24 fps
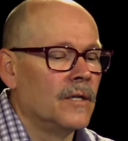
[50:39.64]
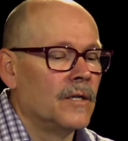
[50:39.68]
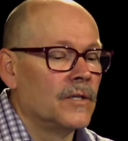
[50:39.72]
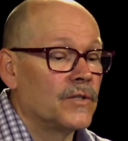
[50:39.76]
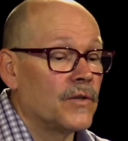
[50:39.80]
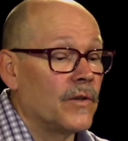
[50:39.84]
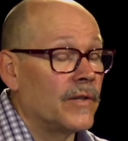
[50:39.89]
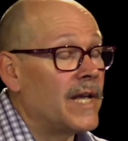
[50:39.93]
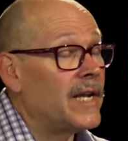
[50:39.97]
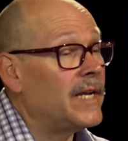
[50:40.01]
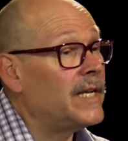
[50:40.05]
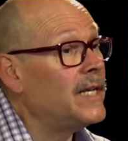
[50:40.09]

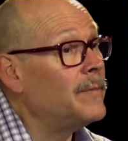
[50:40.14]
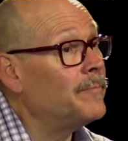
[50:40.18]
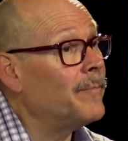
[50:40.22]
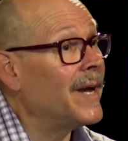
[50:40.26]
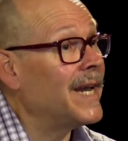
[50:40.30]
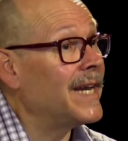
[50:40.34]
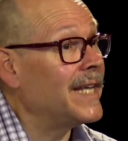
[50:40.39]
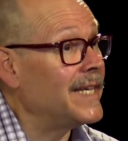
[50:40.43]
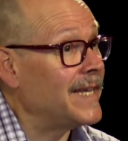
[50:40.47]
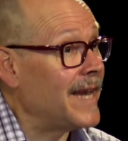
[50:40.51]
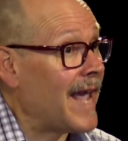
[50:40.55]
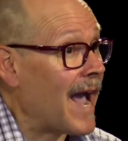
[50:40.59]
So they need
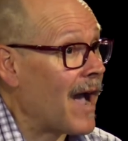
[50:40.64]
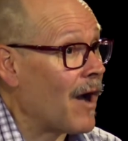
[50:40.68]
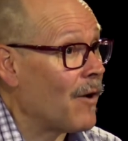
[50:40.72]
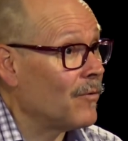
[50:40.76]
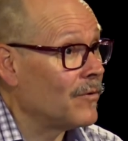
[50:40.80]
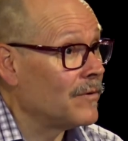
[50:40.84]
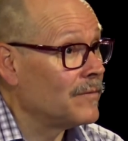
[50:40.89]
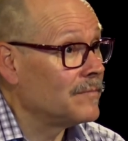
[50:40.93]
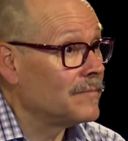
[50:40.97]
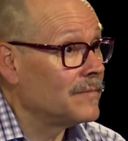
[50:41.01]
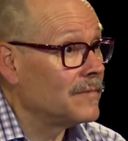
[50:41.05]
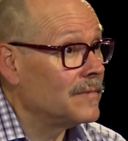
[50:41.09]
money now.
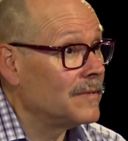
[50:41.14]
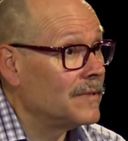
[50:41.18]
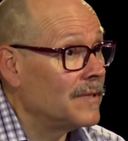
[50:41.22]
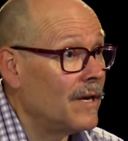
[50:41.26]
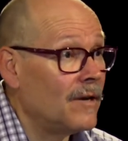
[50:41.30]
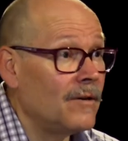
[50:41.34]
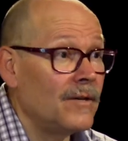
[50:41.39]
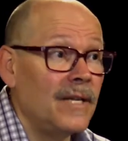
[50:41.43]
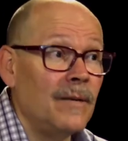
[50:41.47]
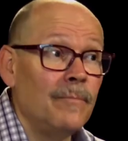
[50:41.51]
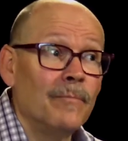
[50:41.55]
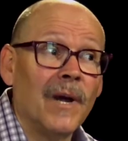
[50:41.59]
They
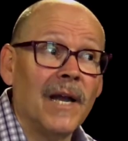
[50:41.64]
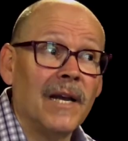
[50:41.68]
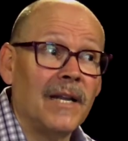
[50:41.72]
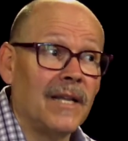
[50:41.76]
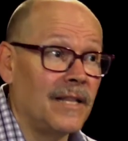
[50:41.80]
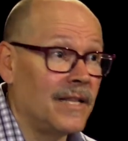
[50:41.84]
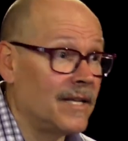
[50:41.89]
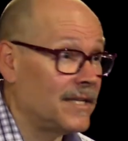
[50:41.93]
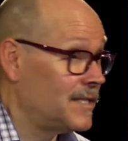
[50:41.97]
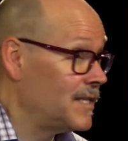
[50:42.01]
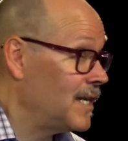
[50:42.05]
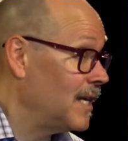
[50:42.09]
don't need money
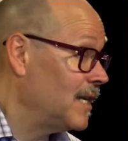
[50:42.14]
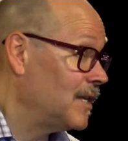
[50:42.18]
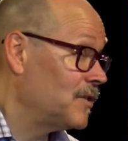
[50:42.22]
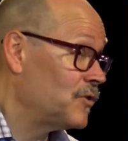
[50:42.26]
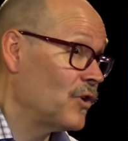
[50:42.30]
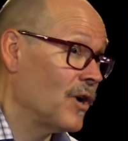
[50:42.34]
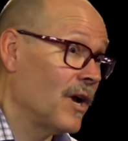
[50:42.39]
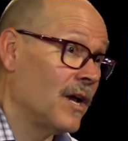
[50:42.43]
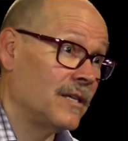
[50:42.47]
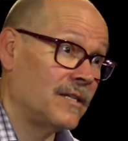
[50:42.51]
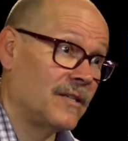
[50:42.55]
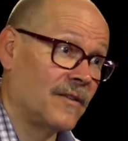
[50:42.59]
that's in a
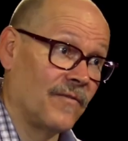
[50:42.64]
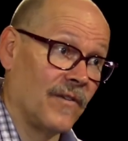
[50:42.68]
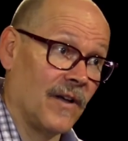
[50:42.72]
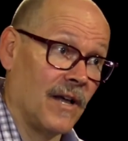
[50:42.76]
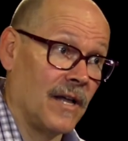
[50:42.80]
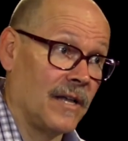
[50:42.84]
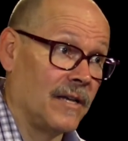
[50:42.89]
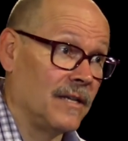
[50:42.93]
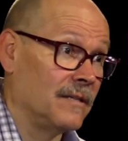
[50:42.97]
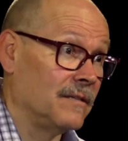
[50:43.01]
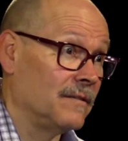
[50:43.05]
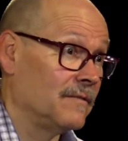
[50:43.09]
trust
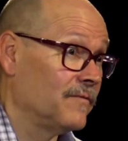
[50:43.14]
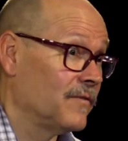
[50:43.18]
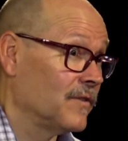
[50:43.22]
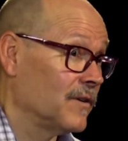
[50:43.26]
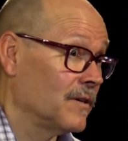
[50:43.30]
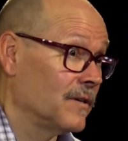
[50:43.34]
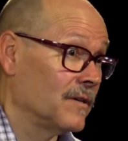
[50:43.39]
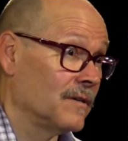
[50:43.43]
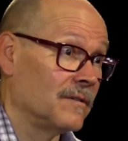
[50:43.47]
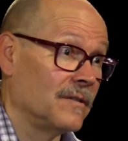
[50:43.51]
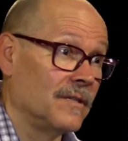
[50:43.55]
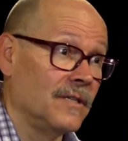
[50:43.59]
fund
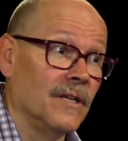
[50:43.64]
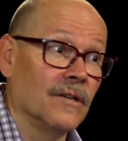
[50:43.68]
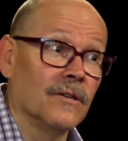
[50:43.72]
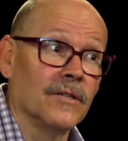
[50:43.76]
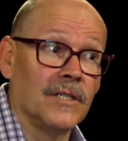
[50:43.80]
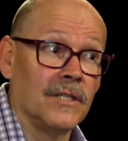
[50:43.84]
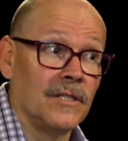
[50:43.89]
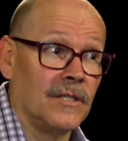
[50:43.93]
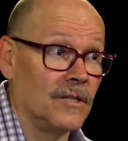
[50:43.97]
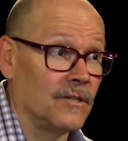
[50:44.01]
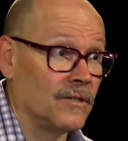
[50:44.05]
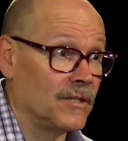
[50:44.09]
for
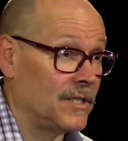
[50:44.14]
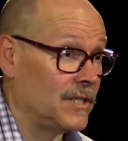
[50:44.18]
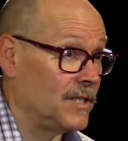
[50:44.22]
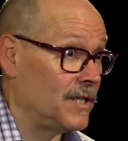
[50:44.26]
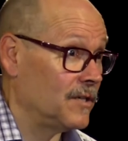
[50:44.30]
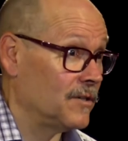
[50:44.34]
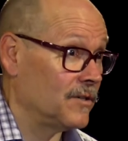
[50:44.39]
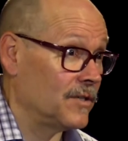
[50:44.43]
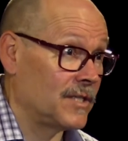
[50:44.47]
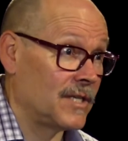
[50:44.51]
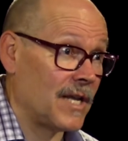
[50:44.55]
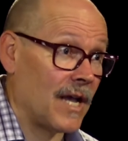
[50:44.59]
years and years and
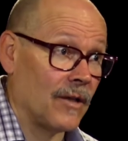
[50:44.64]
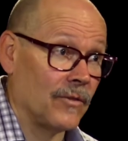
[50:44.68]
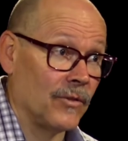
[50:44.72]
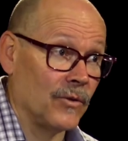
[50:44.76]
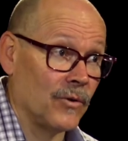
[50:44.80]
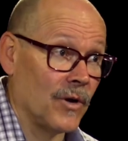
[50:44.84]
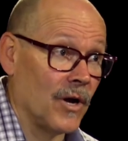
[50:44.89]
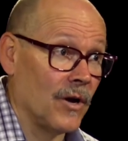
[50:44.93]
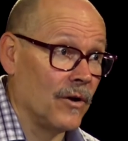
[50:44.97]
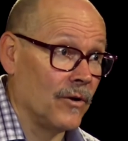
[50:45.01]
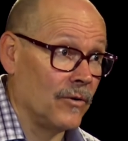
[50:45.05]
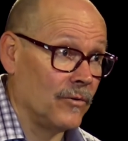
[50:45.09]
years down the
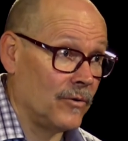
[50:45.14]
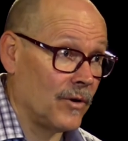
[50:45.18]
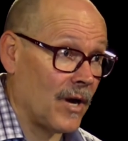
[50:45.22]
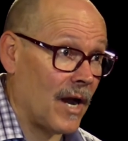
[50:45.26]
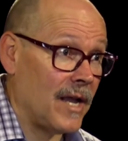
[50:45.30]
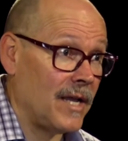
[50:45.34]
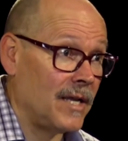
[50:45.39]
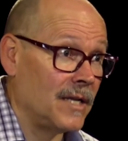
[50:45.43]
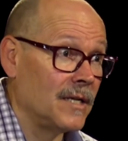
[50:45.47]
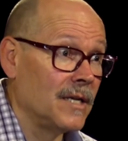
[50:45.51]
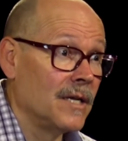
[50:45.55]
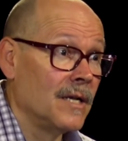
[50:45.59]
road,
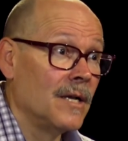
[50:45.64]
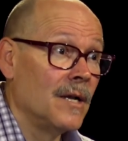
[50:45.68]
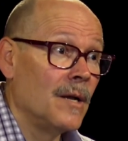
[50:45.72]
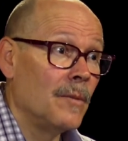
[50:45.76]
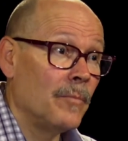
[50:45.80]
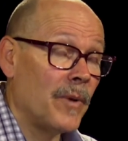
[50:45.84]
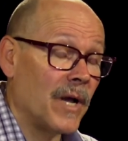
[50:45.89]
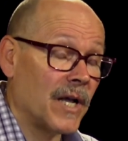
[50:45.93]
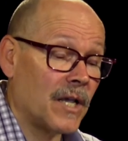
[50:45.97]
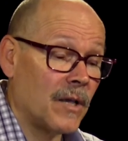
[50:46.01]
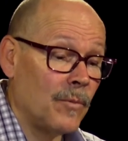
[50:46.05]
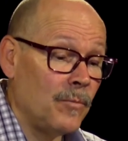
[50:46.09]
right?
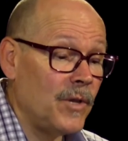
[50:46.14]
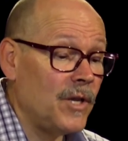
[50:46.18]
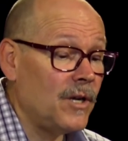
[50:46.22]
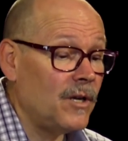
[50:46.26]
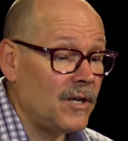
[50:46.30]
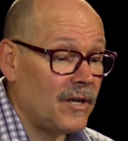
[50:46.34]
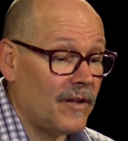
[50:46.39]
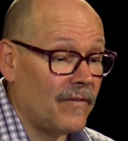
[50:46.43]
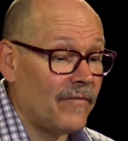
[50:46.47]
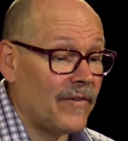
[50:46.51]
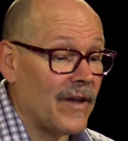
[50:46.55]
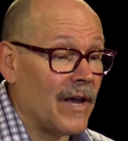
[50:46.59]
But
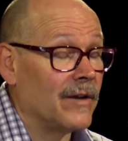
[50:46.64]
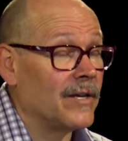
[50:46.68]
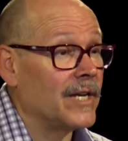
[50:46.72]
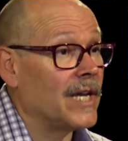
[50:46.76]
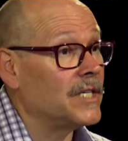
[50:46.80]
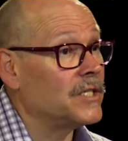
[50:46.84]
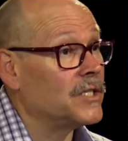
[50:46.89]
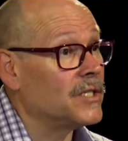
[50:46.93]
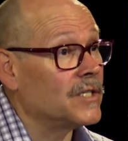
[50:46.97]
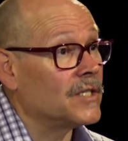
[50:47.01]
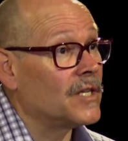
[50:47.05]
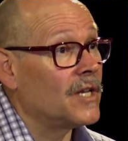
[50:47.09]
community
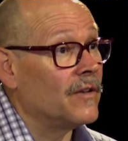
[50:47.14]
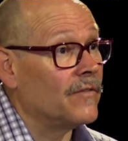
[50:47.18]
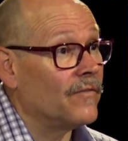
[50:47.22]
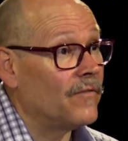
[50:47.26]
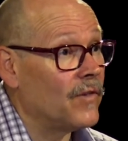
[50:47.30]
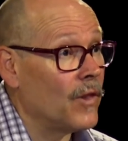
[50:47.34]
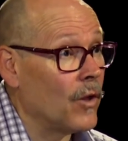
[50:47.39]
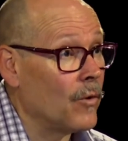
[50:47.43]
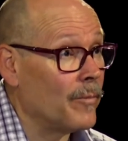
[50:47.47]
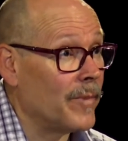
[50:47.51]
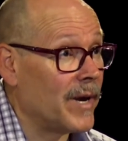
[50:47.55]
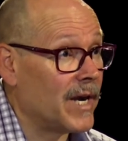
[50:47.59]
foundations can
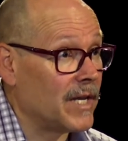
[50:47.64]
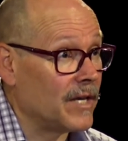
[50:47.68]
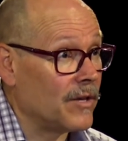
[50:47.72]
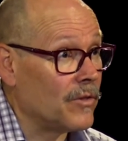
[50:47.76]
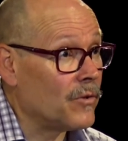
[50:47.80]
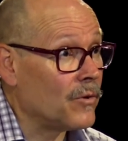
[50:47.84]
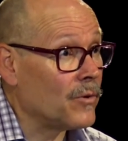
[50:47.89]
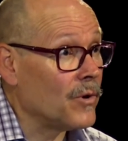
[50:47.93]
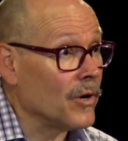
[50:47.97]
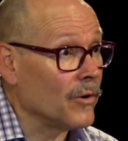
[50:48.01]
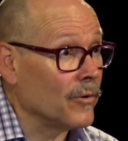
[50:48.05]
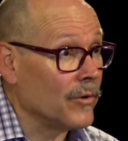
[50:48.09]
flow money
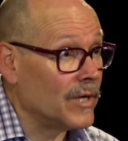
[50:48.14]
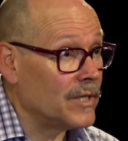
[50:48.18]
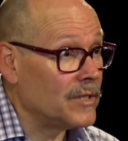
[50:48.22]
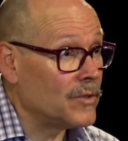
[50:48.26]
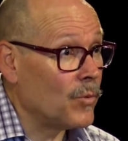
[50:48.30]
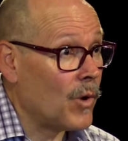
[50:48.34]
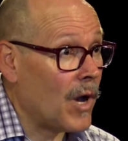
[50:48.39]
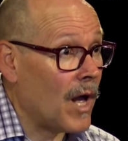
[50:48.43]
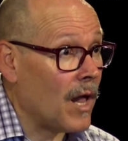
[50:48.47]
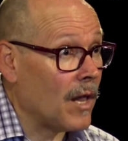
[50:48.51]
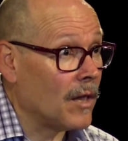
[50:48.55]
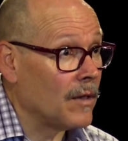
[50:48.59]
through
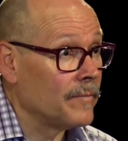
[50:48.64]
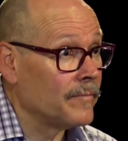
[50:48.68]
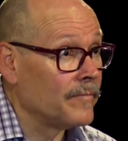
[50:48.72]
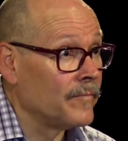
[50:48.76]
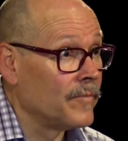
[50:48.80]
as well.